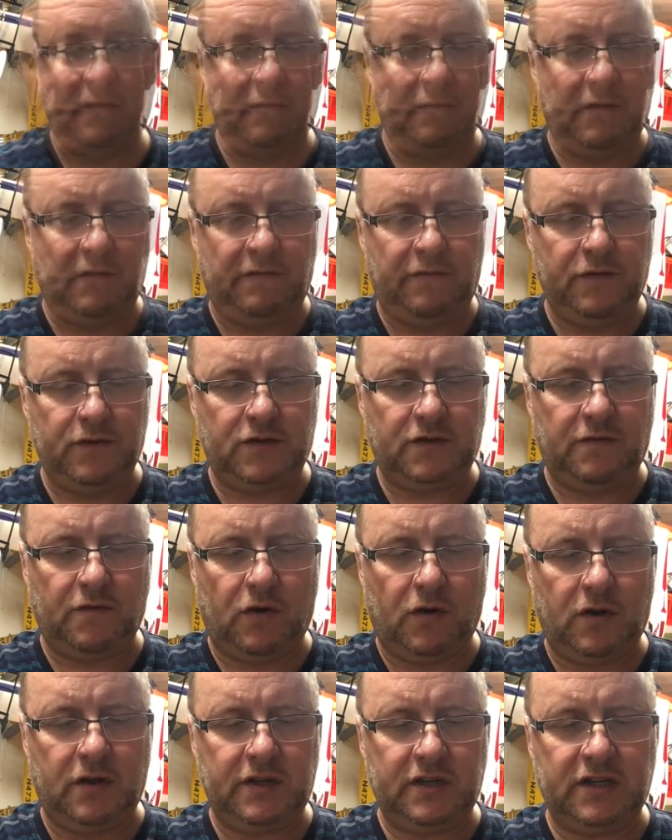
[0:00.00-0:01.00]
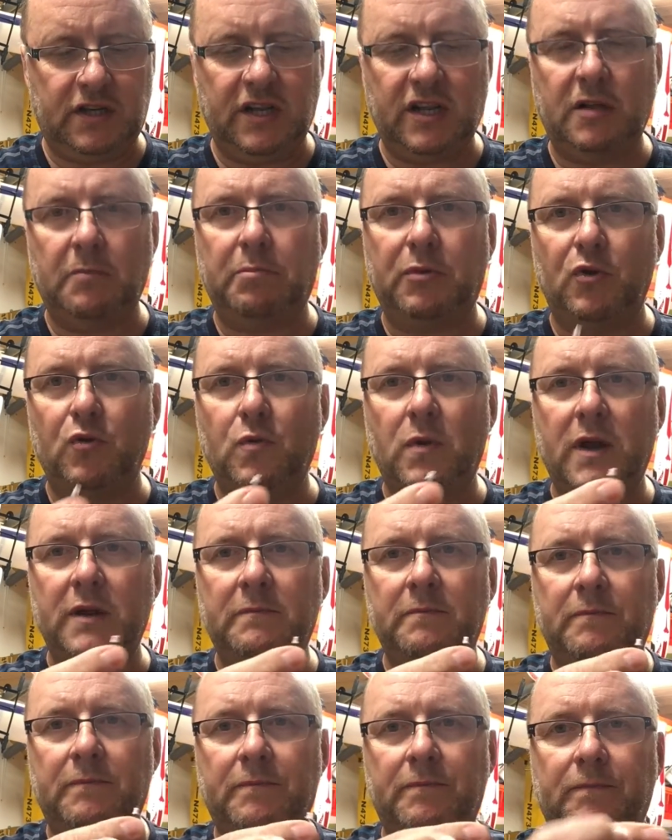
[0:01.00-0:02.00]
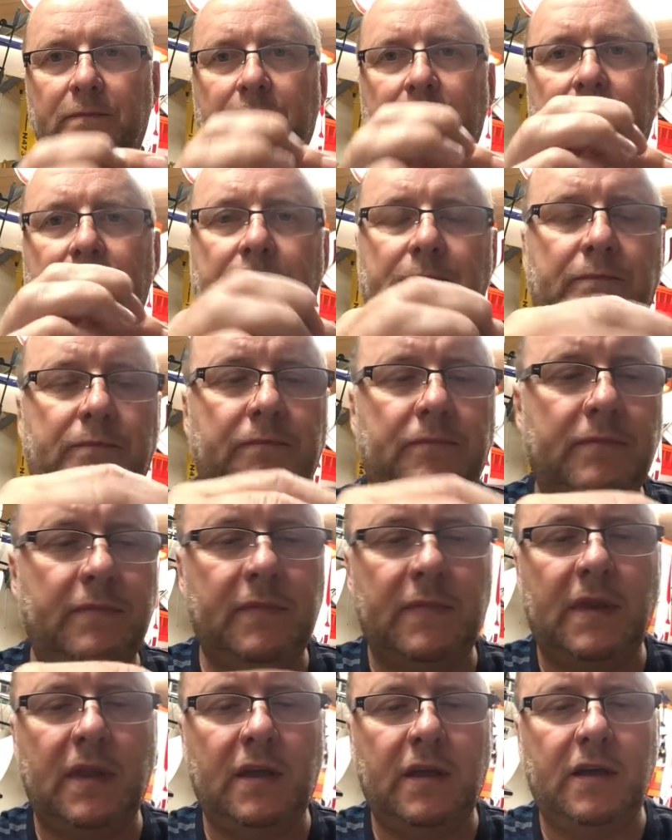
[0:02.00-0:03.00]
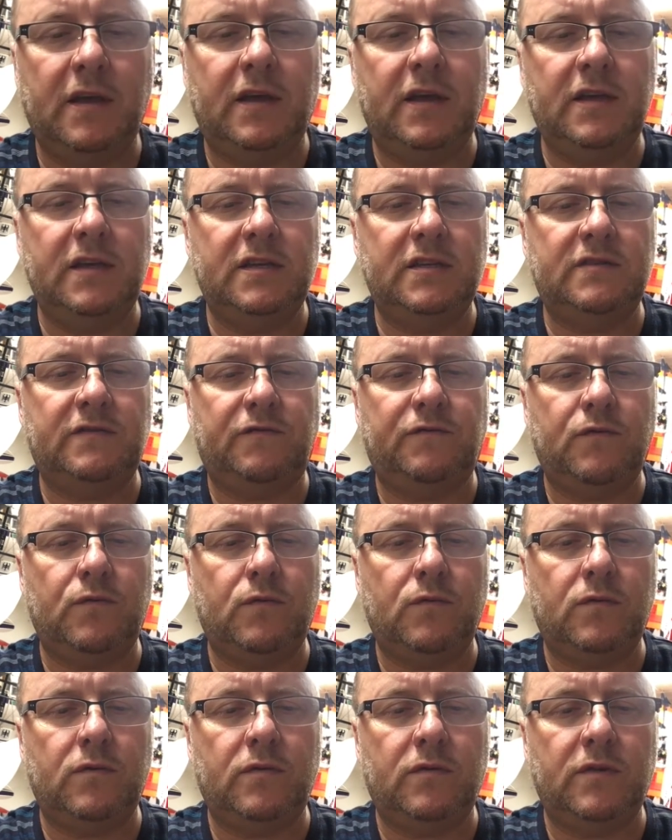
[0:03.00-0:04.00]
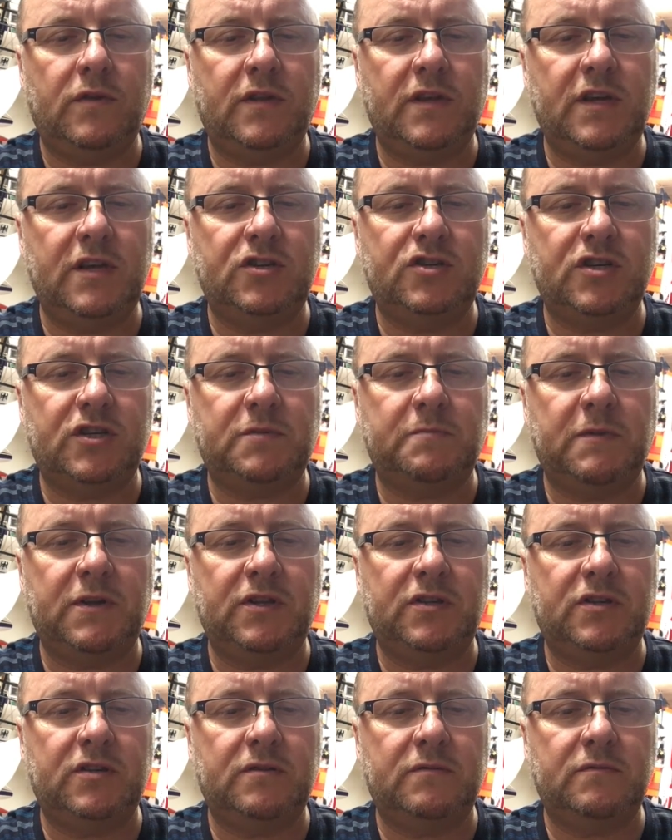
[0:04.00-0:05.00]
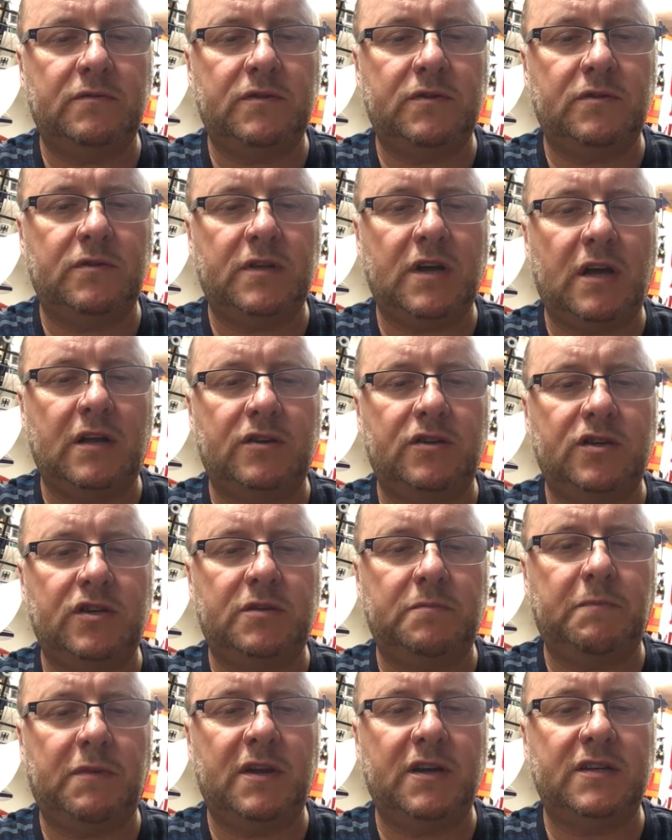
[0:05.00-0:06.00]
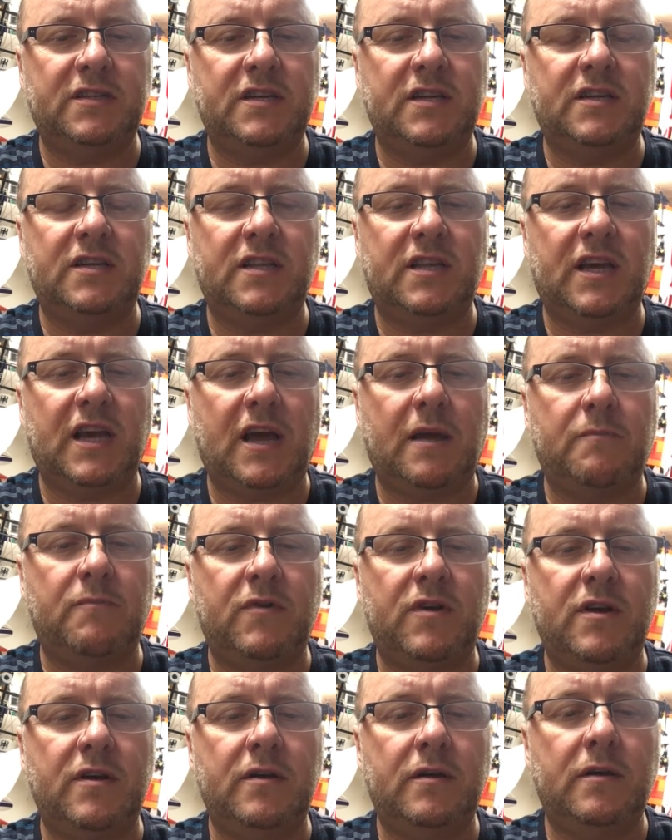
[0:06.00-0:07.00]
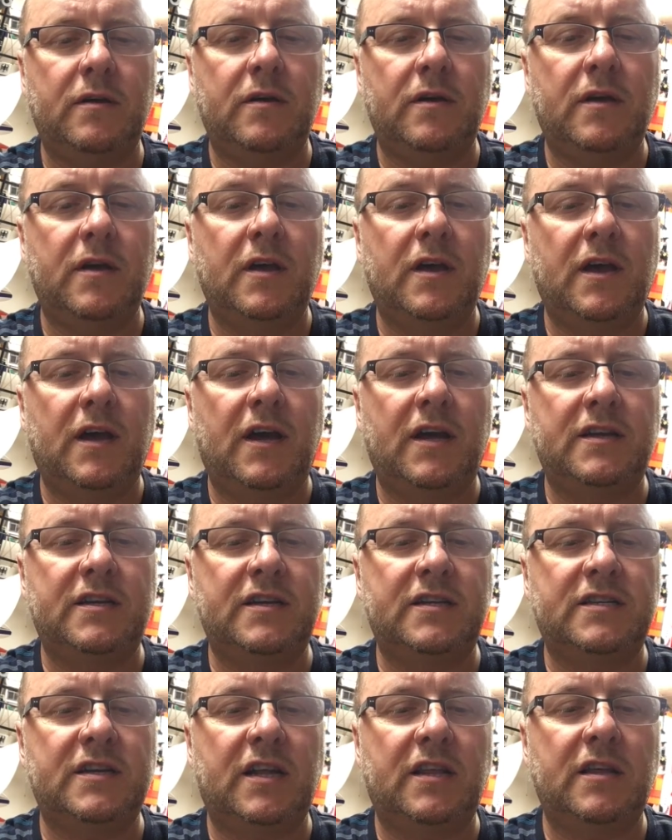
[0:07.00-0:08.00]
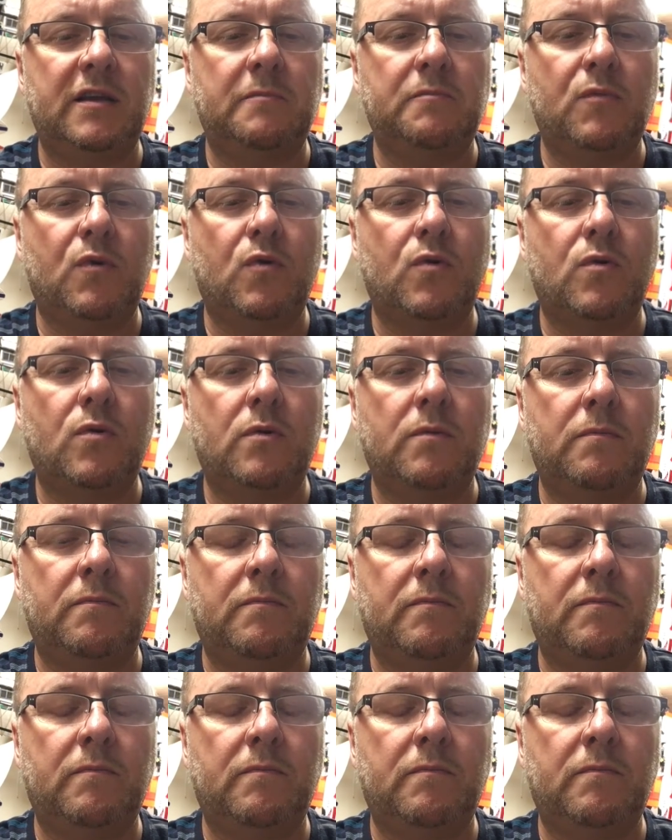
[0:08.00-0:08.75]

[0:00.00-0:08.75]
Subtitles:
Well, first of all, this little blue one is for the adjustments. So that just plugs into the camera and does nothing more